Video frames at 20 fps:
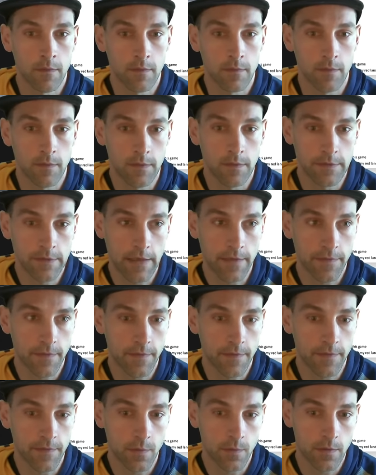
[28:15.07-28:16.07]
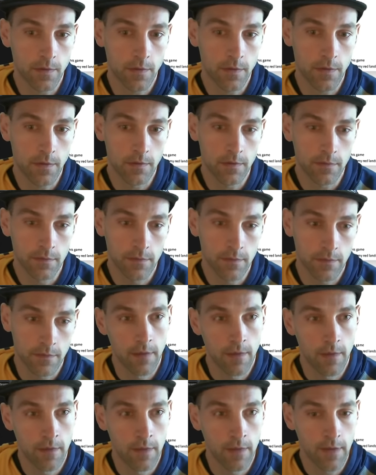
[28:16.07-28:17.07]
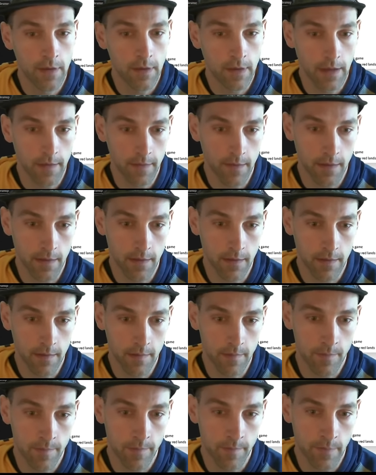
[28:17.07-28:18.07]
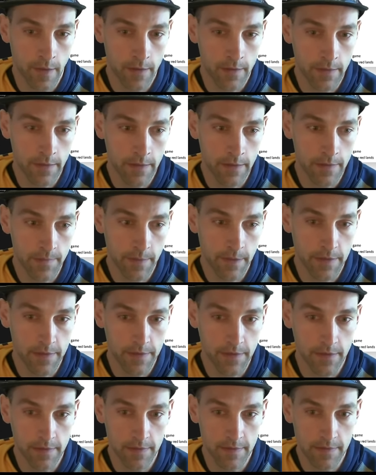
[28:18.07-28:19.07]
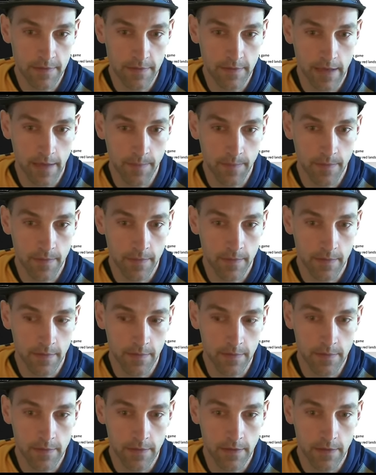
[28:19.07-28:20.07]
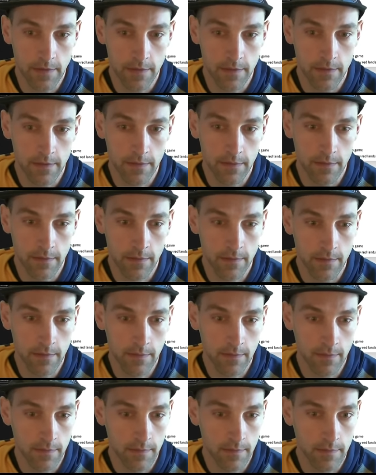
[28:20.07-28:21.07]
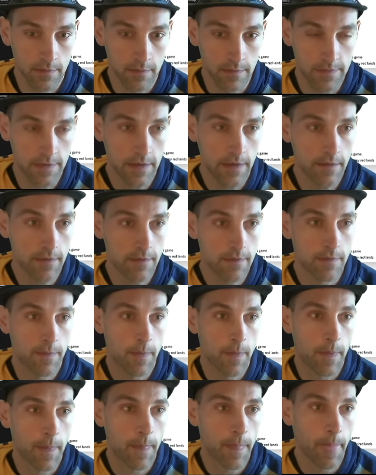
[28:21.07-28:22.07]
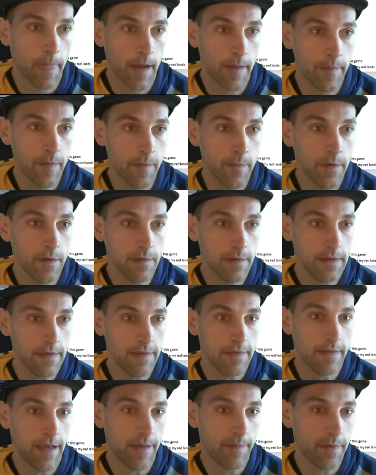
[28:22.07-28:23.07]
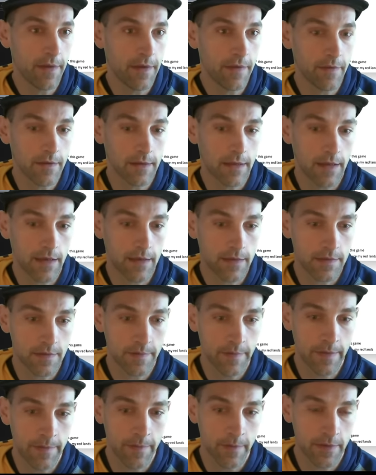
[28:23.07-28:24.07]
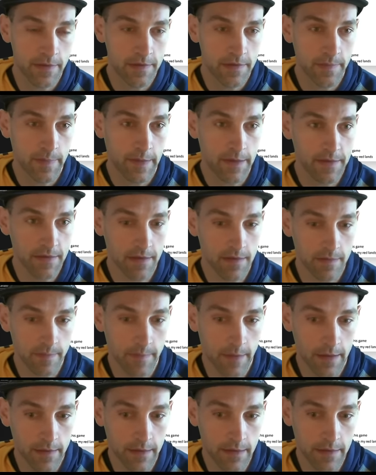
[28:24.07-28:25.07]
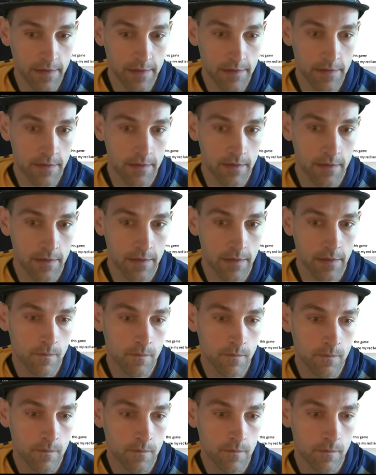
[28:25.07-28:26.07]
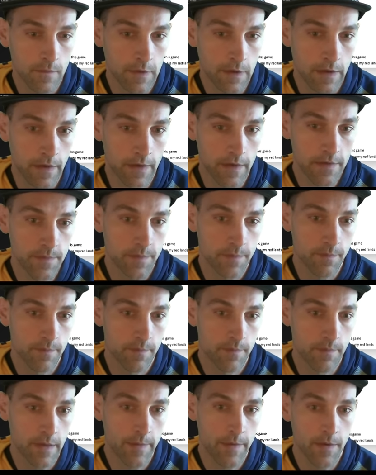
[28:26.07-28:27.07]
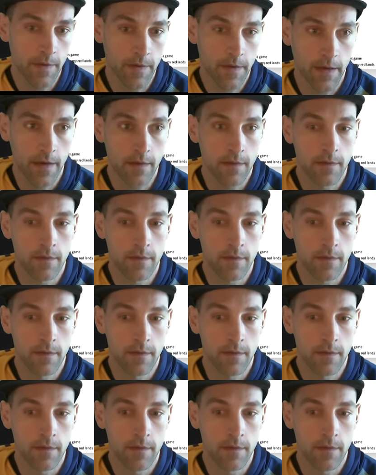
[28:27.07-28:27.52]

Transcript: Attack for four. And then modern age pitching the snap looks like. Let's see. I mean, we don't need that big of a clock, so maybe we can just pitch the other modern age. Yeah, that's maybe okay.